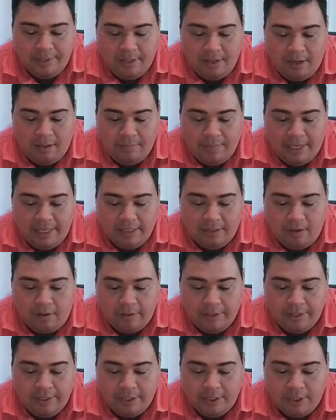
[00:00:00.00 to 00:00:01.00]
not mind
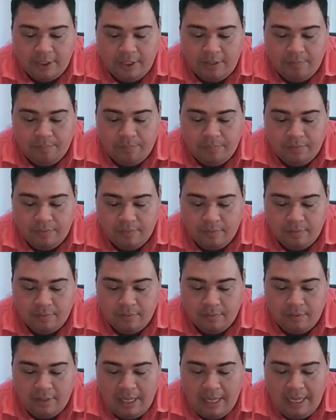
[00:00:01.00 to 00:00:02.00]
calling the ship
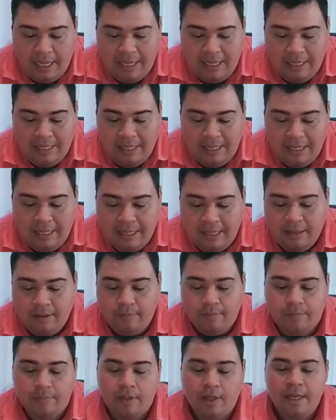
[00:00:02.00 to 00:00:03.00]
a he,
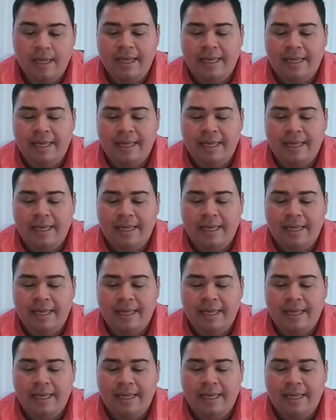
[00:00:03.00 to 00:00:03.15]
him.